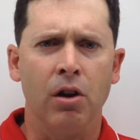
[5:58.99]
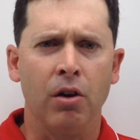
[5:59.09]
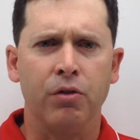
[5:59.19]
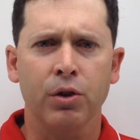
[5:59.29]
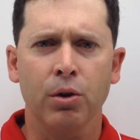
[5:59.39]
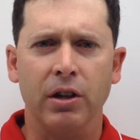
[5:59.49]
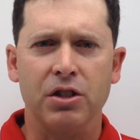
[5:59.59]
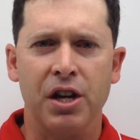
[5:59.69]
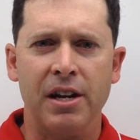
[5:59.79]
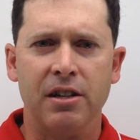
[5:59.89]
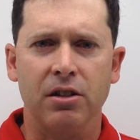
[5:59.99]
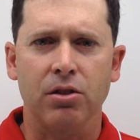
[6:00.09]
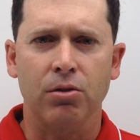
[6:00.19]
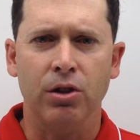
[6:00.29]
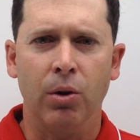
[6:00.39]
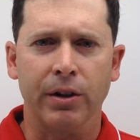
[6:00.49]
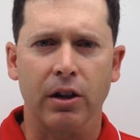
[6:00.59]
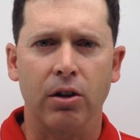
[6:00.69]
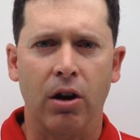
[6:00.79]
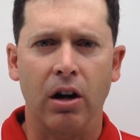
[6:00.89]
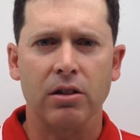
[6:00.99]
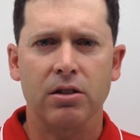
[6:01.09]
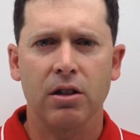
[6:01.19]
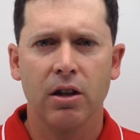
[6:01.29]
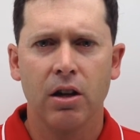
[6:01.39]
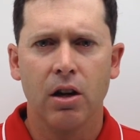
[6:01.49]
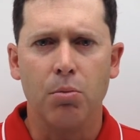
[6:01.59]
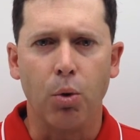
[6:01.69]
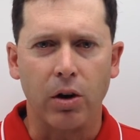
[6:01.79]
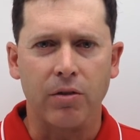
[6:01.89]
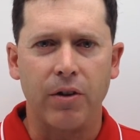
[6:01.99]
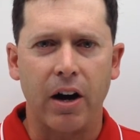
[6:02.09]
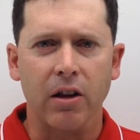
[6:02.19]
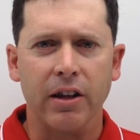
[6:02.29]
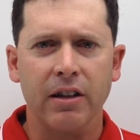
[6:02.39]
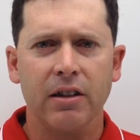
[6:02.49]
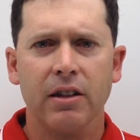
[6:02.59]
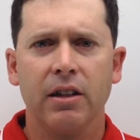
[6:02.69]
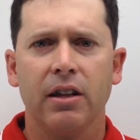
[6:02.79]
a few exchanges going across Morgan Valley